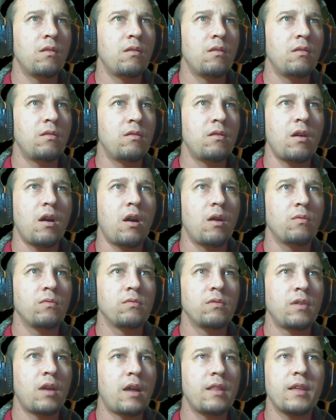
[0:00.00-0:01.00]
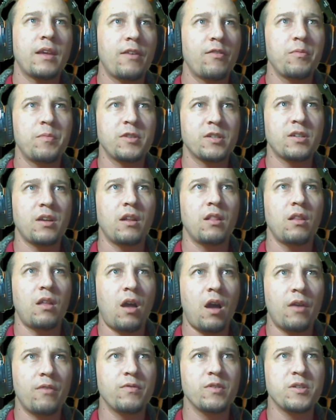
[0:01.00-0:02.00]
No, I think everybody's got a
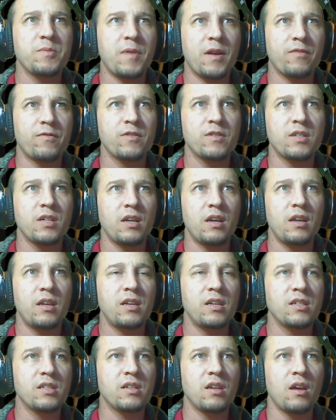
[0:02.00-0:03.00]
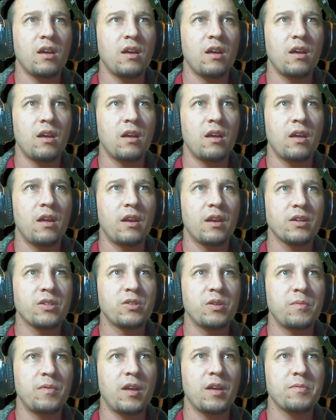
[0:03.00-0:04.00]
lot of respect for Sid. He's an
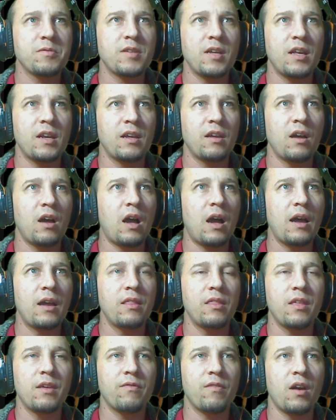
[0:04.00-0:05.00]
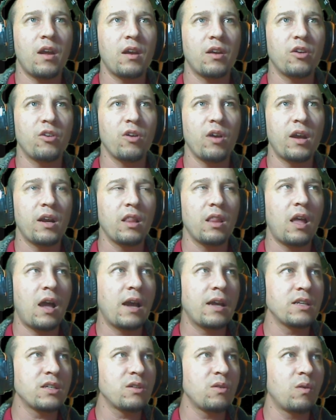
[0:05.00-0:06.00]
extremely upstanding guy. They've got a great
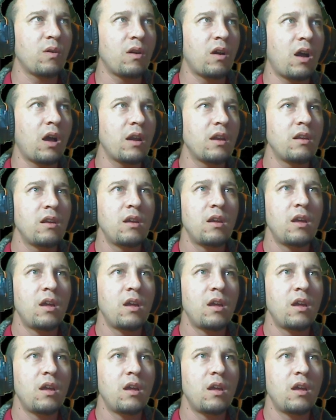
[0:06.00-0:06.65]
alliance going on.